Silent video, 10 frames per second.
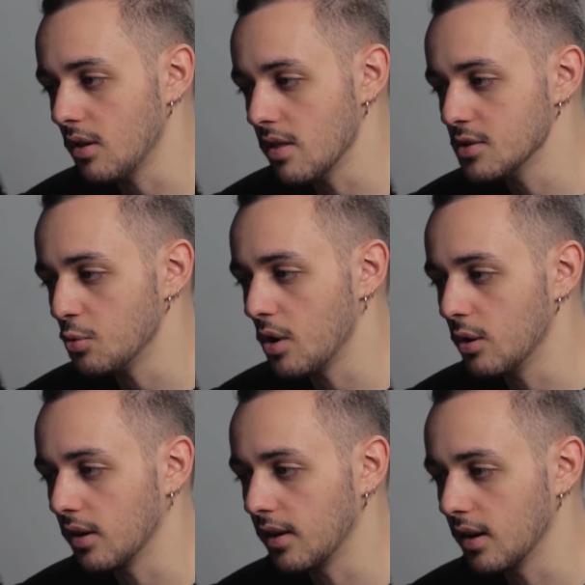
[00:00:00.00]
This way
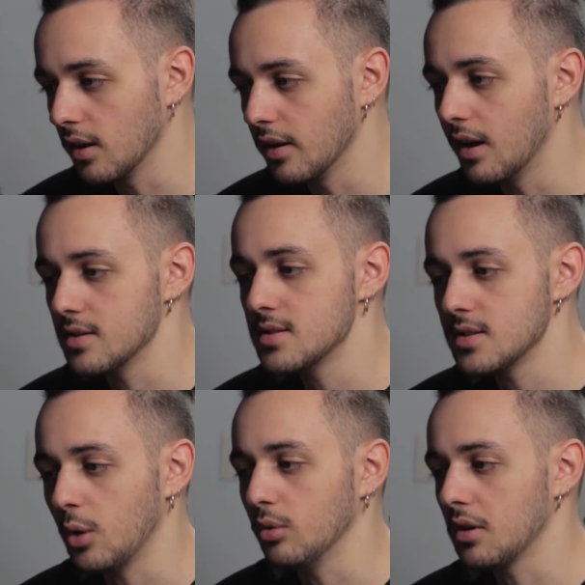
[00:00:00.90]
you can get a nice
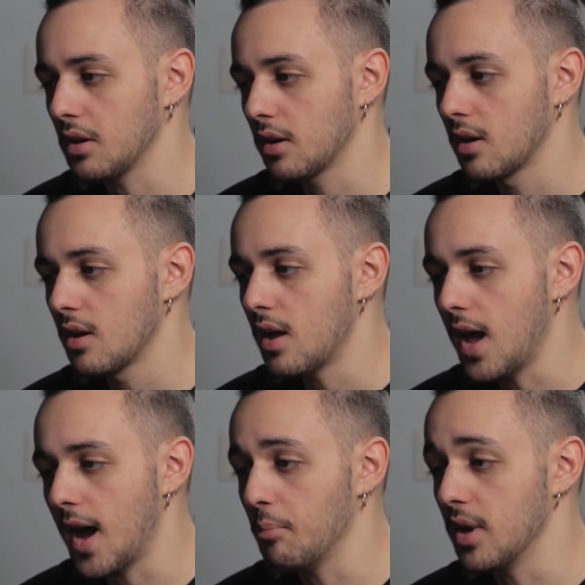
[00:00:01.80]
sounding
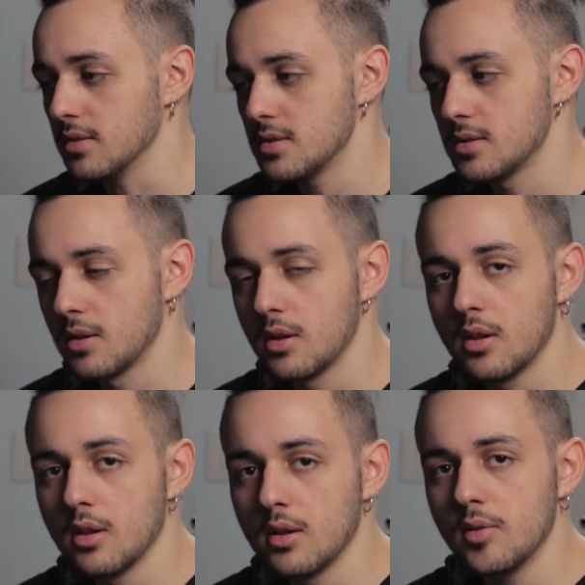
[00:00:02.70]
ambience
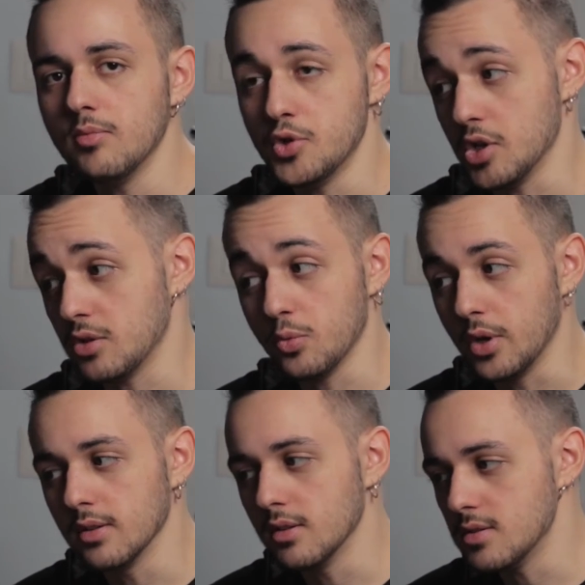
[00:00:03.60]
just
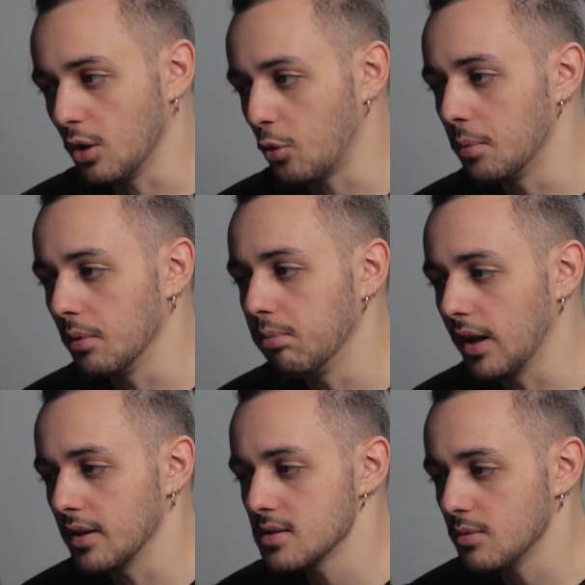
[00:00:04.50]
with stock Reaper
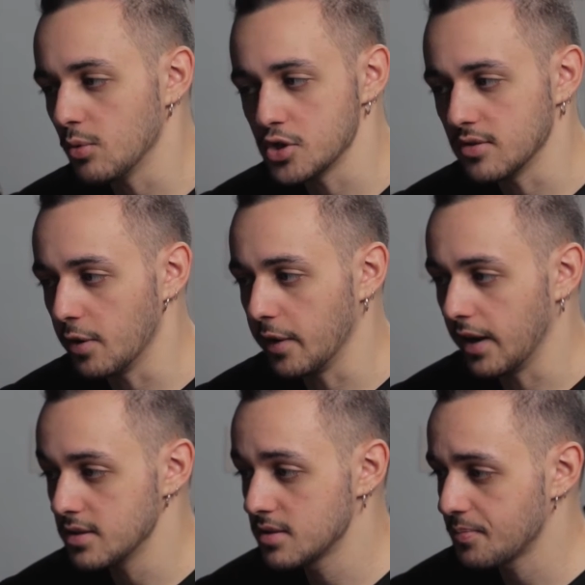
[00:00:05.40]
plugins, which is very
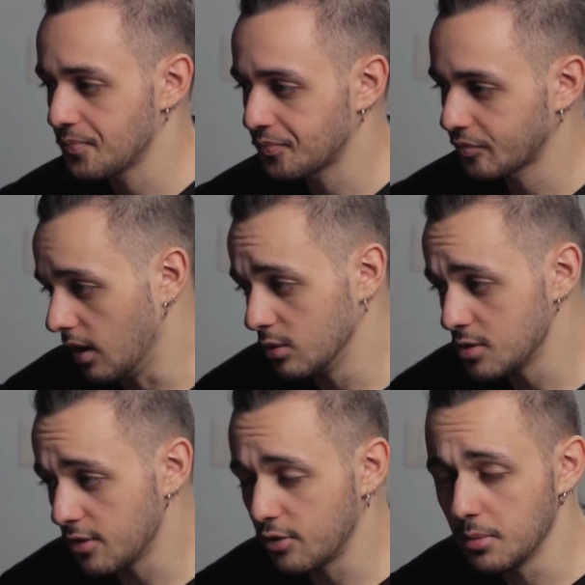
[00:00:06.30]
nice. And
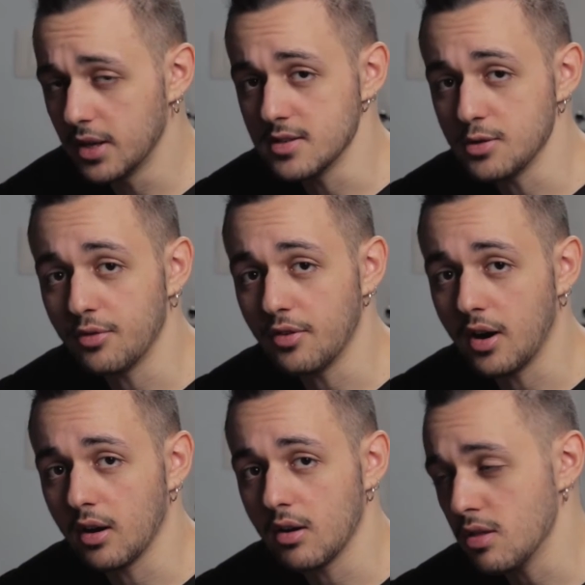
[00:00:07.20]
also, if you made it so
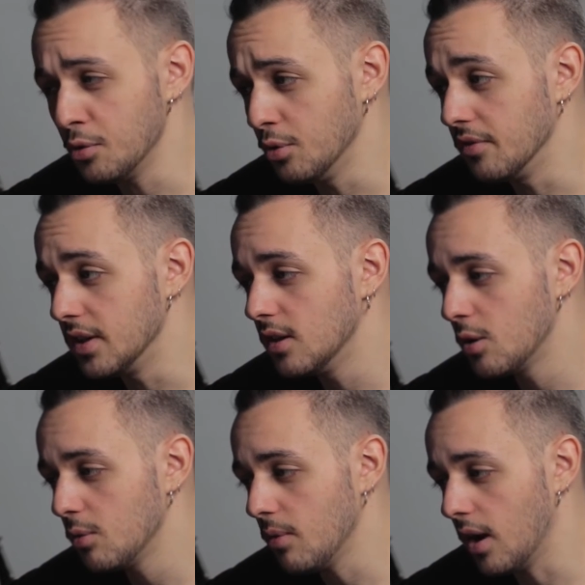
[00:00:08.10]
far through the
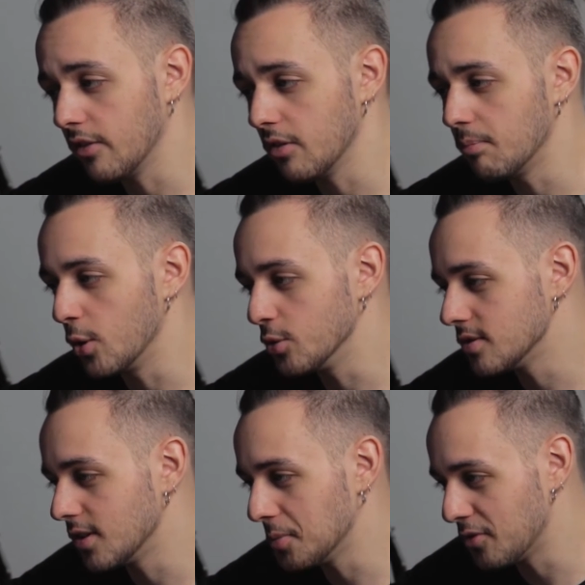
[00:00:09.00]
video, I have a
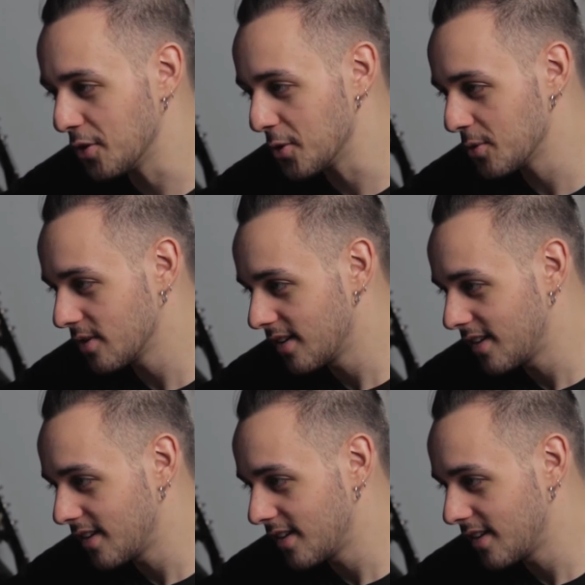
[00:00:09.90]
bonus tip for you,